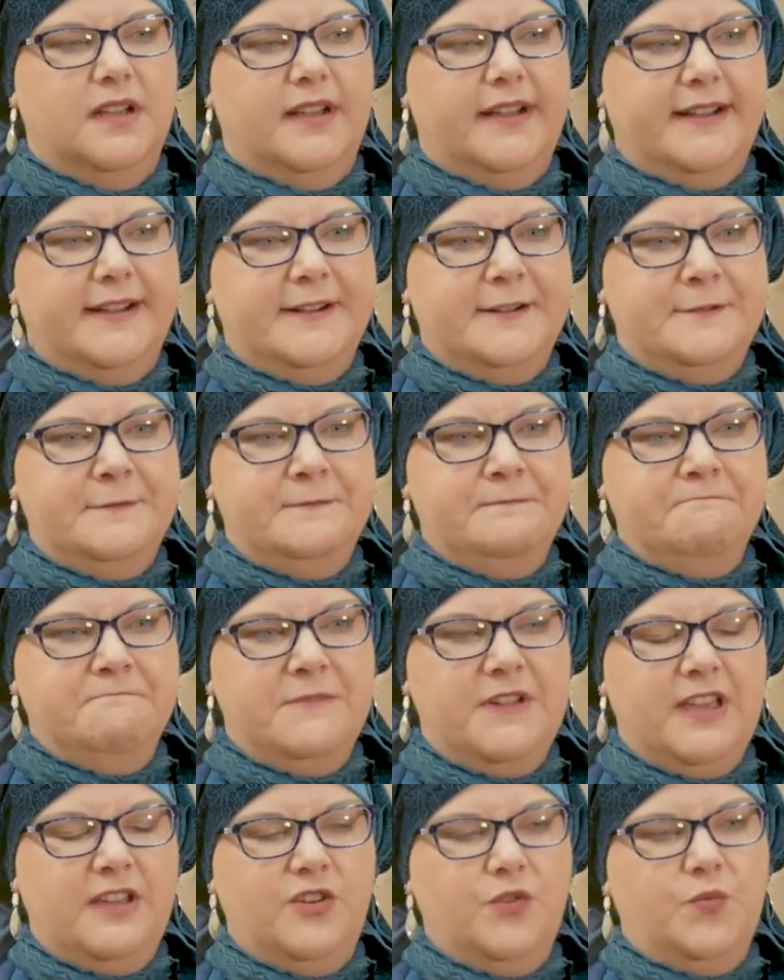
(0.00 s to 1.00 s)

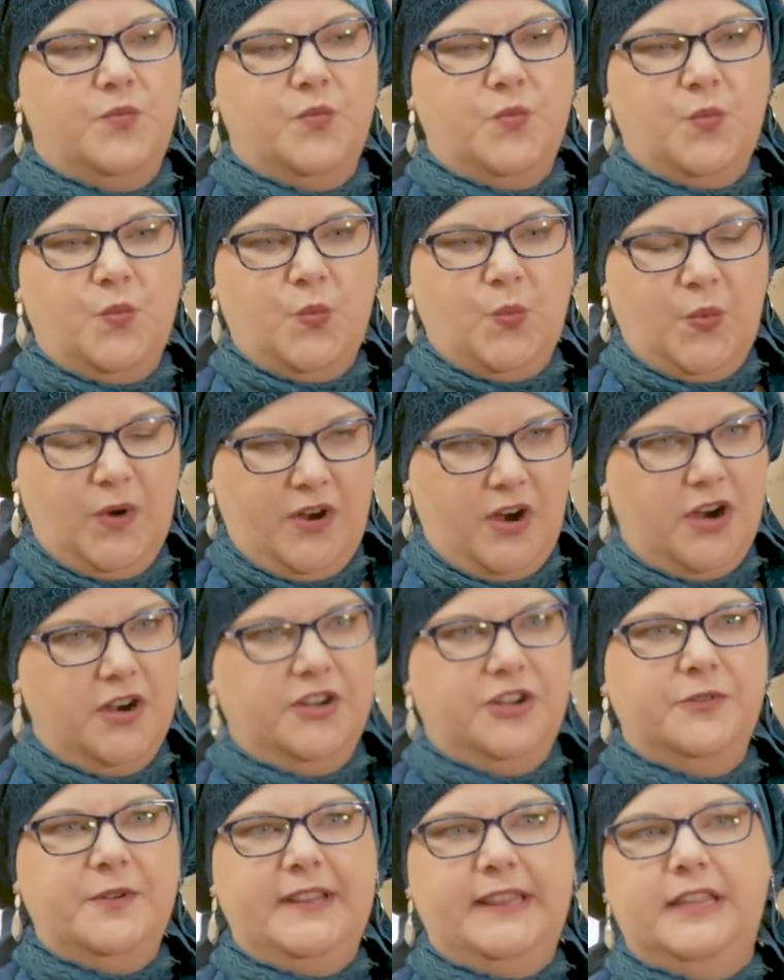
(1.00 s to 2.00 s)
and we're
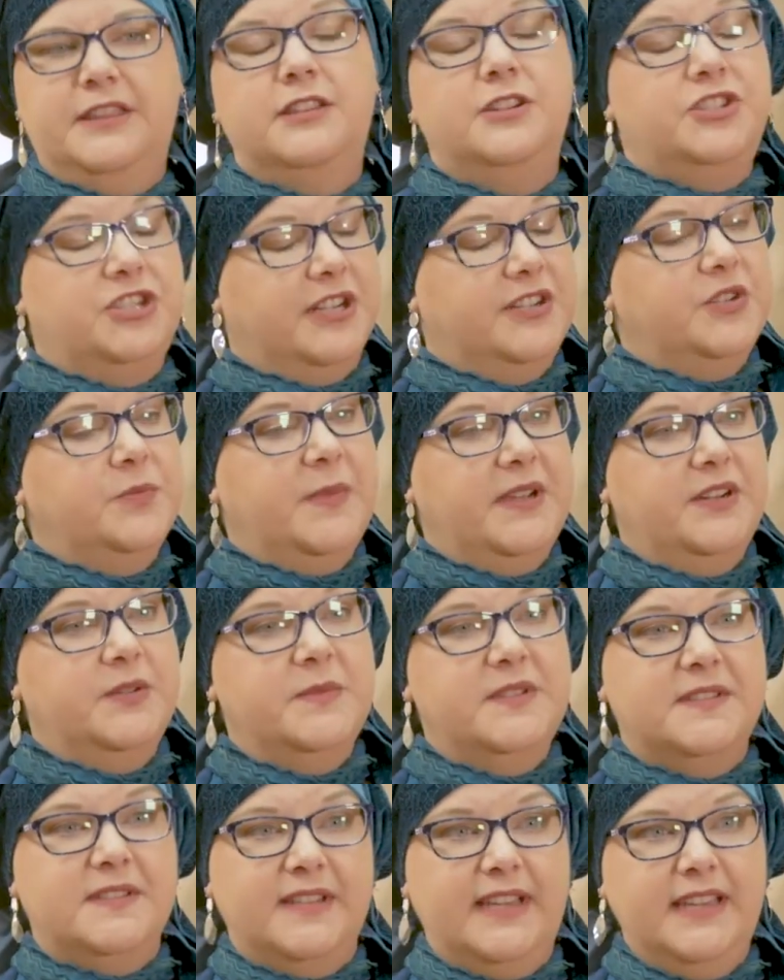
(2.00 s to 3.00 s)
arguing that the judge made a
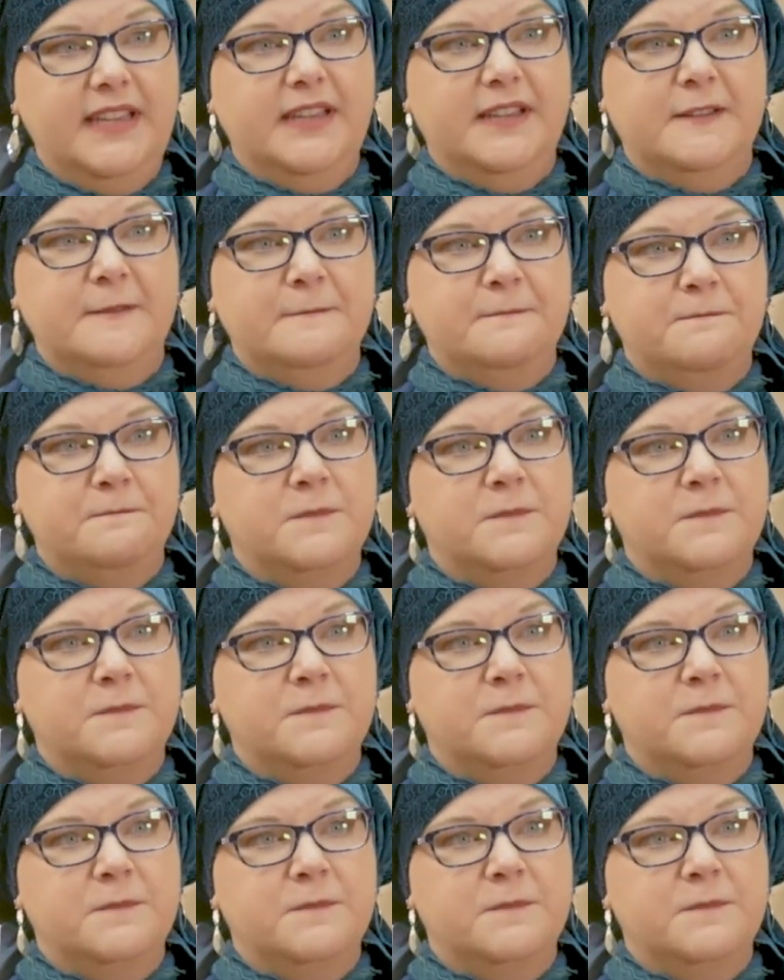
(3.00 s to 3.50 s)
mistake,